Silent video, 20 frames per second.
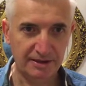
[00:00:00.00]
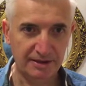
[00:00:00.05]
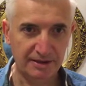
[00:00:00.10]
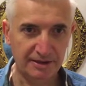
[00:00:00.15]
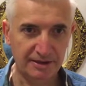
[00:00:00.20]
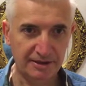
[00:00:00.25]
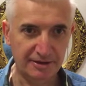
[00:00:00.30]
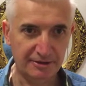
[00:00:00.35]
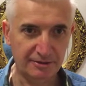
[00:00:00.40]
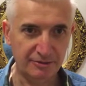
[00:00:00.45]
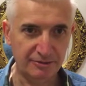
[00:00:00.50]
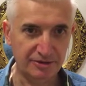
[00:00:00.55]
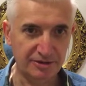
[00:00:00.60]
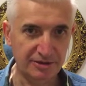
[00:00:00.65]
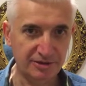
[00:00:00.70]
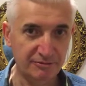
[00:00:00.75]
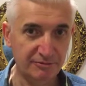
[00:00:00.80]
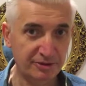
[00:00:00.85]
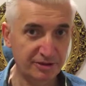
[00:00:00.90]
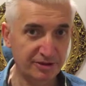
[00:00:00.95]
and to
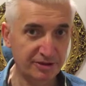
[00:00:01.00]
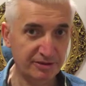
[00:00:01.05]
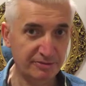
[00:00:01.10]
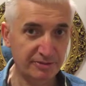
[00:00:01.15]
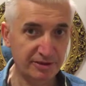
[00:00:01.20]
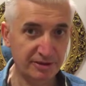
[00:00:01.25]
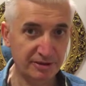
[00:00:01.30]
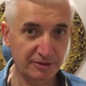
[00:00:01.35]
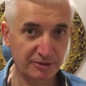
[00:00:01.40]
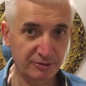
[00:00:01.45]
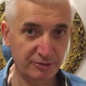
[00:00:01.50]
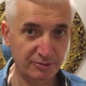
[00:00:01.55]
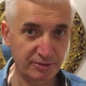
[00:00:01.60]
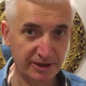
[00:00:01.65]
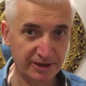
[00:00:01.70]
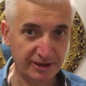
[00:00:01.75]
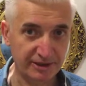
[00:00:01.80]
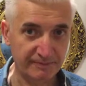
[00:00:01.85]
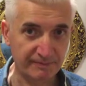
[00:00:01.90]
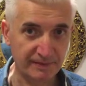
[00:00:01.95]
see which is better to
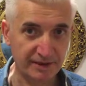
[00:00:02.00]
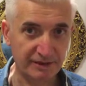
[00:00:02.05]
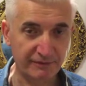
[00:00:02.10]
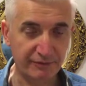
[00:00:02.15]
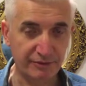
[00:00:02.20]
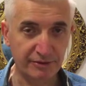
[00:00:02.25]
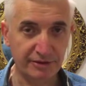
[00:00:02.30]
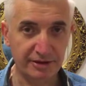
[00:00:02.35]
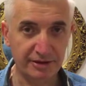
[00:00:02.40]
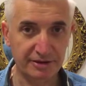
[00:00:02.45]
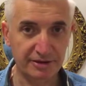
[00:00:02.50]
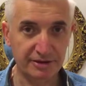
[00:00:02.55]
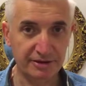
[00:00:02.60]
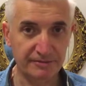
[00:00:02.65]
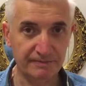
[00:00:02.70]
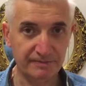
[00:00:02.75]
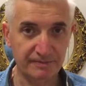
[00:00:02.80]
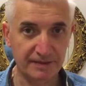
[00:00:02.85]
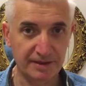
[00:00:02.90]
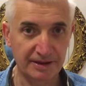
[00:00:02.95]
buy if you
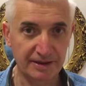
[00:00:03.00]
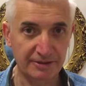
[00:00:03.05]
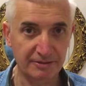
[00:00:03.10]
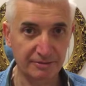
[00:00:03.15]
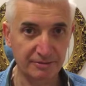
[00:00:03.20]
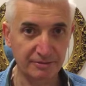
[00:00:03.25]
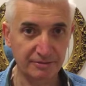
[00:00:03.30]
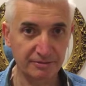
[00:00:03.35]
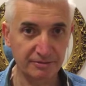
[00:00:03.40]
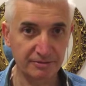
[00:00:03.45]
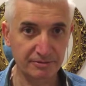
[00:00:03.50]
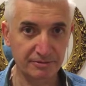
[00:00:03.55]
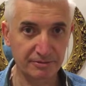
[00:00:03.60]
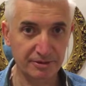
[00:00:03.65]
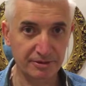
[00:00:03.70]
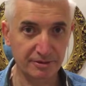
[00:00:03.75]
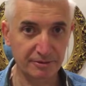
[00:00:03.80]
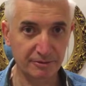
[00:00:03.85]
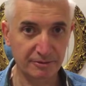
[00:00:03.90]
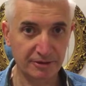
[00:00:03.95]
are into
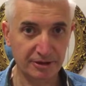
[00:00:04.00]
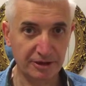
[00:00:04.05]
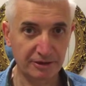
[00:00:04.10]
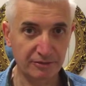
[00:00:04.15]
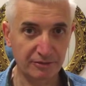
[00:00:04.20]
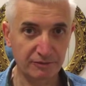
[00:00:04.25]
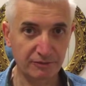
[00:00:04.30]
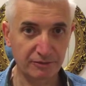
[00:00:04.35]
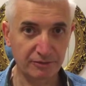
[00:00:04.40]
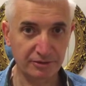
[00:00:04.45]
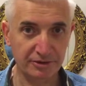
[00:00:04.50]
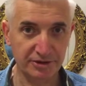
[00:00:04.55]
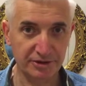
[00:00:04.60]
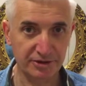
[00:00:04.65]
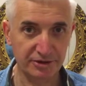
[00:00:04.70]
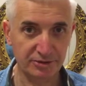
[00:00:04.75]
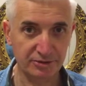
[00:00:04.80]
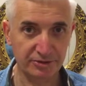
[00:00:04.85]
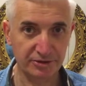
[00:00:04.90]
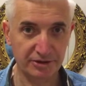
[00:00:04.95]
the lookout for a
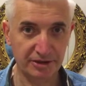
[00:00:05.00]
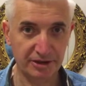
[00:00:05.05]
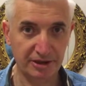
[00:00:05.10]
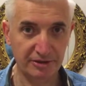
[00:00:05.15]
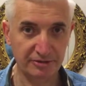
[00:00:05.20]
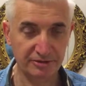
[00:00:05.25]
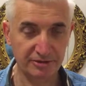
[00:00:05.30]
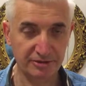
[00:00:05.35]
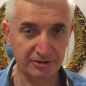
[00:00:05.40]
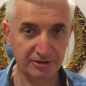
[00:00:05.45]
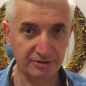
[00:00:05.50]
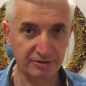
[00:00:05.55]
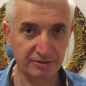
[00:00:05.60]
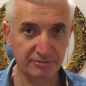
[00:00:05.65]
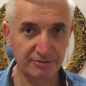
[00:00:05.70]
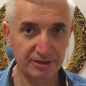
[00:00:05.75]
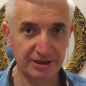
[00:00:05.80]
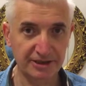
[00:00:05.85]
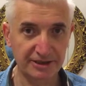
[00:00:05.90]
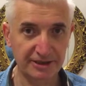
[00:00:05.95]
historic house in
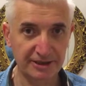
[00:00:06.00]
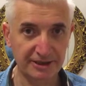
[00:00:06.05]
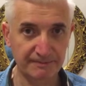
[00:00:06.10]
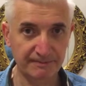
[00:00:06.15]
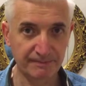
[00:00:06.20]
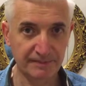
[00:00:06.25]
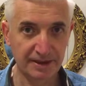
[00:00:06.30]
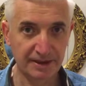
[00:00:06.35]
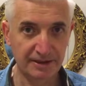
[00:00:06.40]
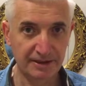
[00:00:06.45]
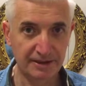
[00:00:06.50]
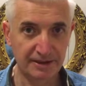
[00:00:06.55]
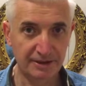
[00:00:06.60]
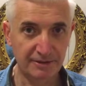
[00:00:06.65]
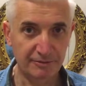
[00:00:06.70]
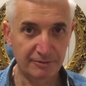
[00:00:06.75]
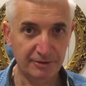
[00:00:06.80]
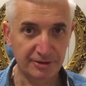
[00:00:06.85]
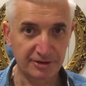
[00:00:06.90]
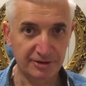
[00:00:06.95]
Romania,
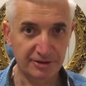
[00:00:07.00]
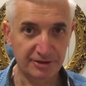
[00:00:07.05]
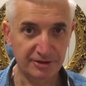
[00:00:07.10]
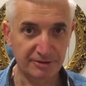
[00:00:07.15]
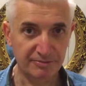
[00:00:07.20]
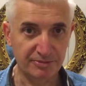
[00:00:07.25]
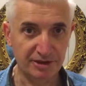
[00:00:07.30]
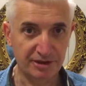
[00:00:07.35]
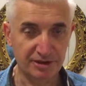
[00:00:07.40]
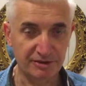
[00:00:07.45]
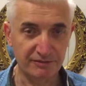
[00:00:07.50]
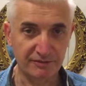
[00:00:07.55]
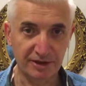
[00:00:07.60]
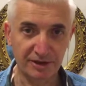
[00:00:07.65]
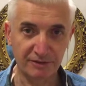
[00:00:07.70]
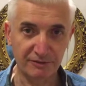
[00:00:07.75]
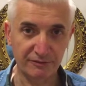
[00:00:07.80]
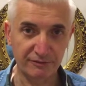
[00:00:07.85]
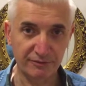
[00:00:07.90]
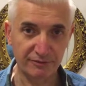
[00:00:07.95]
which is better
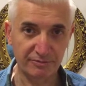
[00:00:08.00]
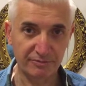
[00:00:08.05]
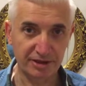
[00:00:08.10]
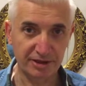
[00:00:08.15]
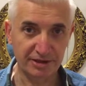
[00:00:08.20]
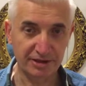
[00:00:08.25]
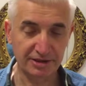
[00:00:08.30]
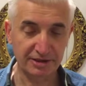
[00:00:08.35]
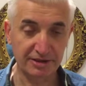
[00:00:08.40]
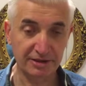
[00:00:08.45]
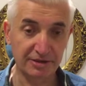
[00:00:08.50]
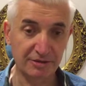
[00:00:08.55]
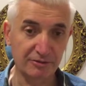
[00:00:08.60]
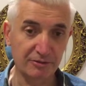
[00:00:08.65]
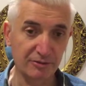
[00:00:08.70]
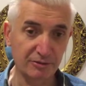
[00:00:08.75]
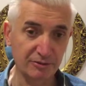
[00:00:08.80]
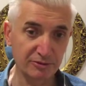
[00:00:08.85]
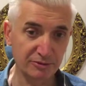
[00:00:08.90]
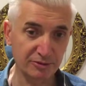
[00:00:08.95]
value for money and
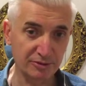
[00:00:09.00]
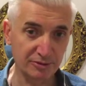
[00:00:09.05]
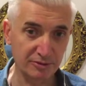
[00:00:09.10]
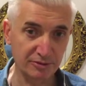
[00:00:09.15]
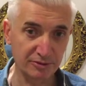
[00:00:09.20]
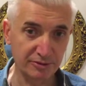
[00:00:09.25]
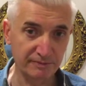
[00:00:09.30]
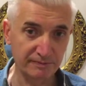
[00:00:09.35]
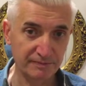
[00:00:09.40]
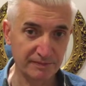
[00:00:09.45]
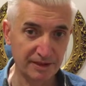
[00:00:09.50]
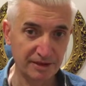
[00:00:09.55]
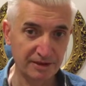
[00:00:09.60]
also